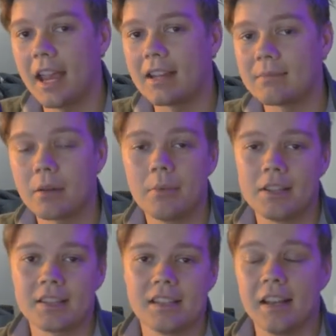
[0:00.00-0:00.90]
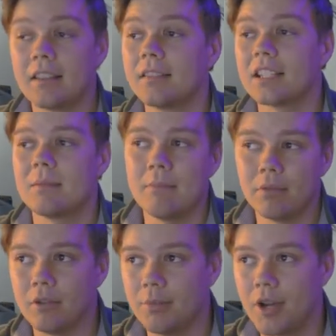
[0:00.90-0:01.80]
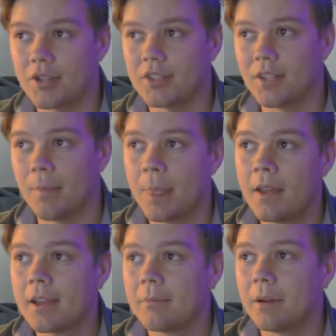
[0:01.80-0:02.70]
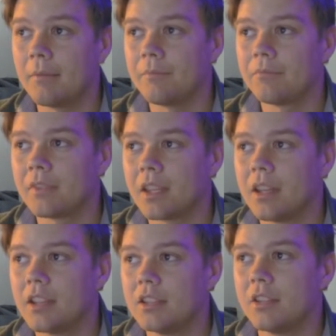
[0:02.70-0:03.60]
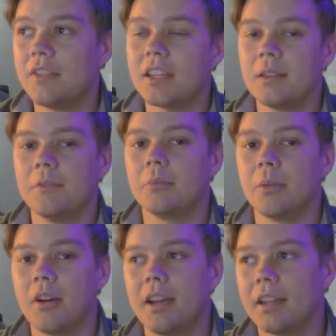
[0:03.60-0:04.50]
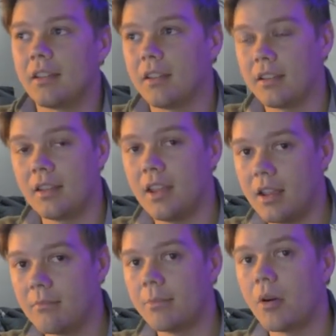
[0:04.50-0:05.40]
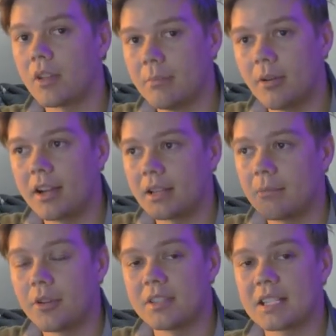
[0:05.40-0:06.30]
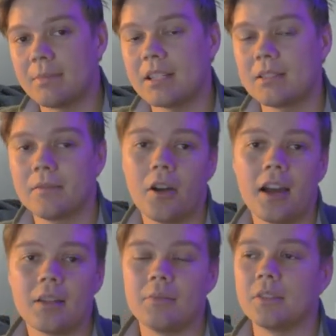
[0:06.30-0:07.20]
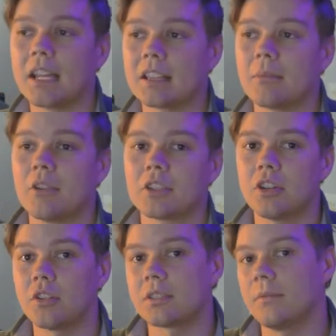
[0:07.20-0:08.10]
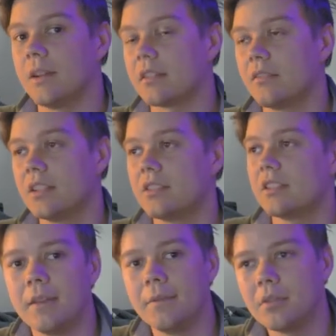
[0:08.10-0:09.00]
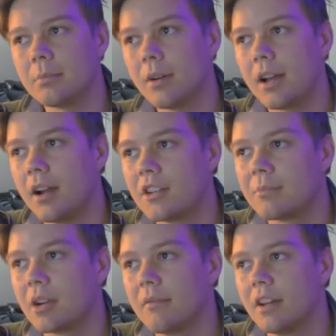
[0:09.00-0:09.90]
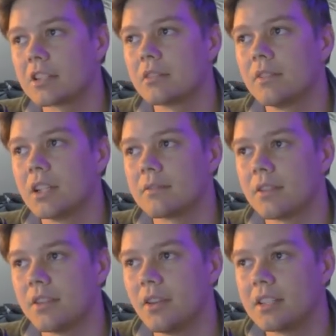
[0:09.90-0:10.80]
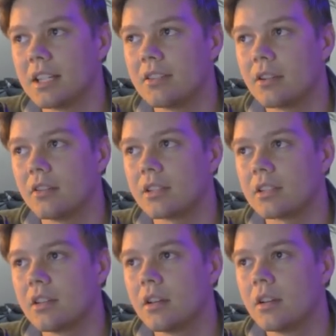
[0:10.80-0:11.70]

and he's probably just sending a link to people who purchase it. But you think if you're buying in bulk, you're buying the most expensive item, you'd get the most cost effectiveness. If you were to buy 100 motivational videos for $13,